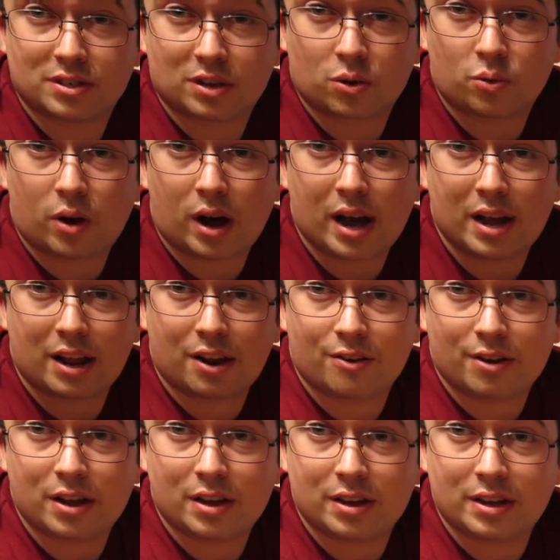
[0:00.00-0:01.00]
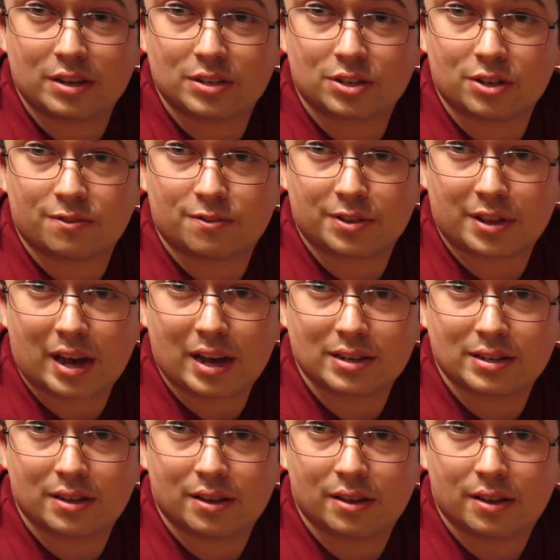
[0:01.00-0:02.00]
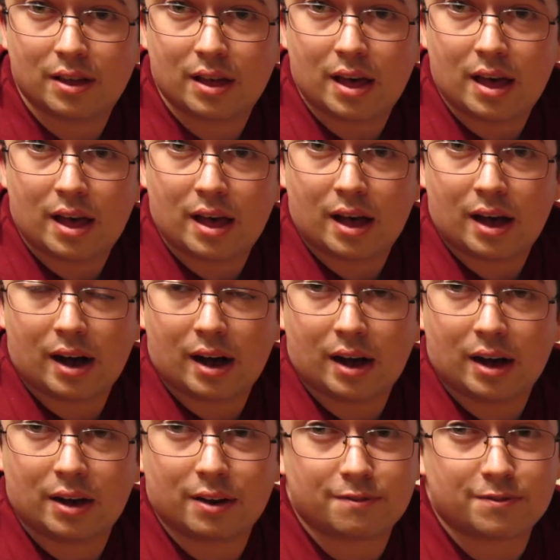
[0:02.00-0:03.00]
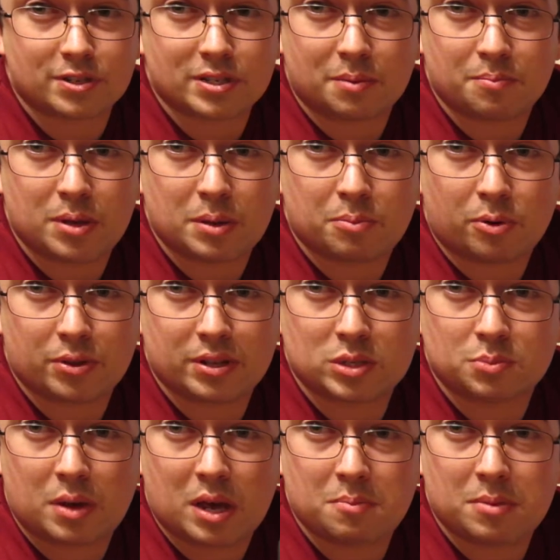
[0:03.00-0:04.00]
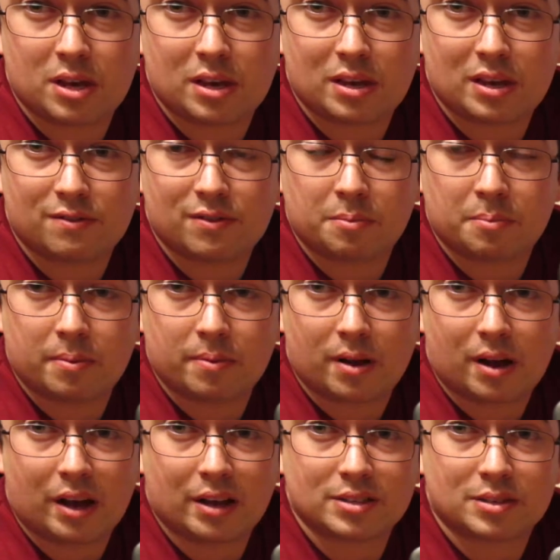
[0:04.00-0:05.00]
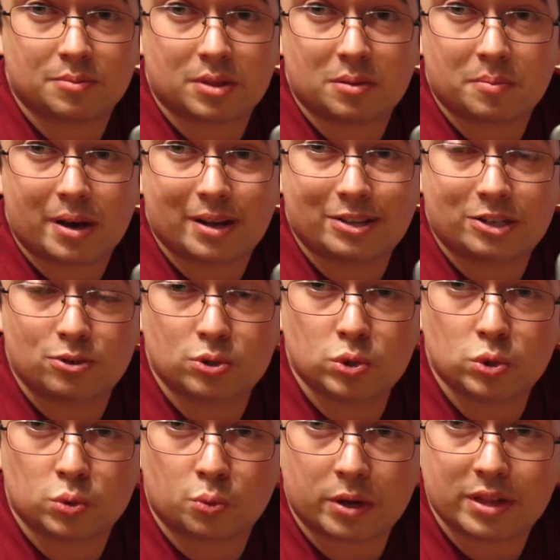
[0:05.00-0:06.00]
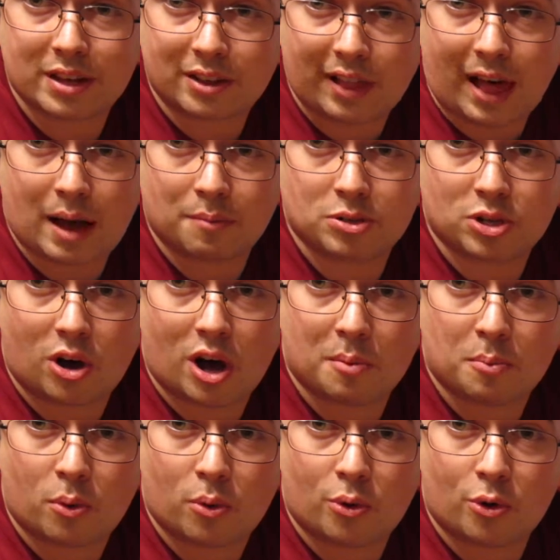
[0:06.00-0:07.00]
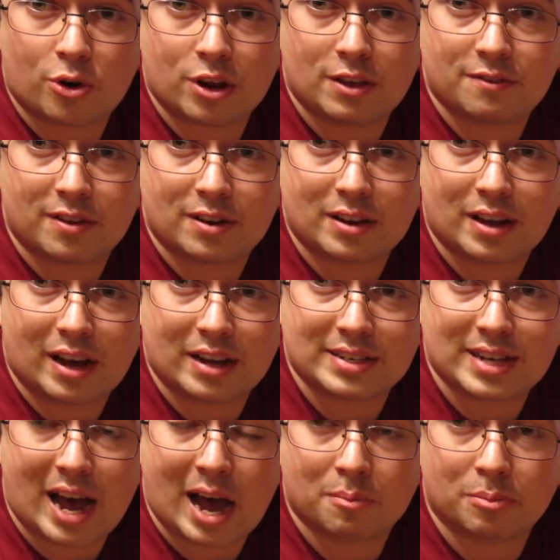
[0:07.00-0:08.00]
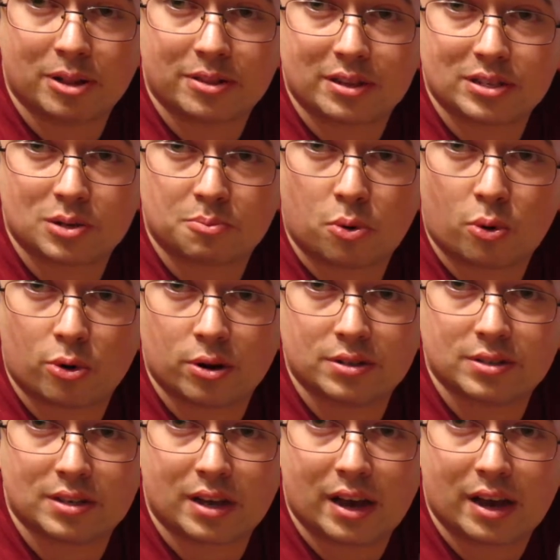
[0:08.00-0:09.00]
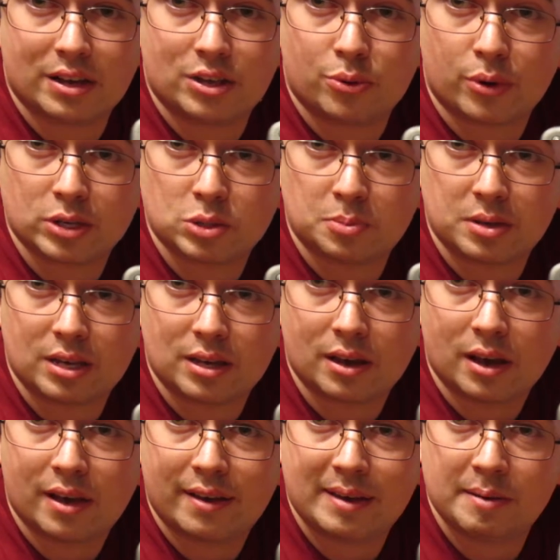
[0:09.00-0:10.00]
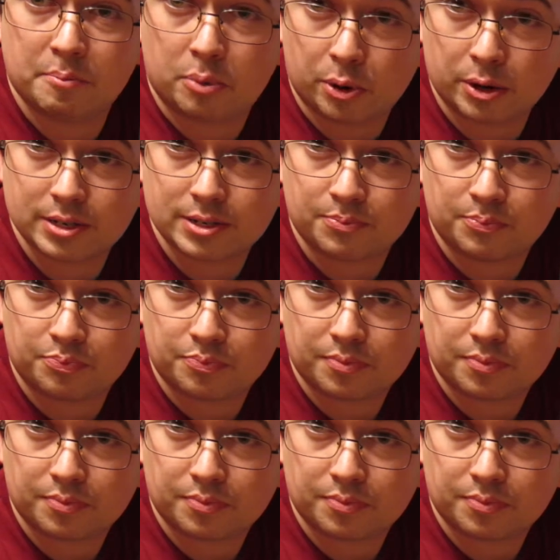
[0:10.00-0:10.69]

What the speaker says: in a quiet area, it is good for that. For some people, this may be even something you might use with a laptop or even a tablet that supports USB input.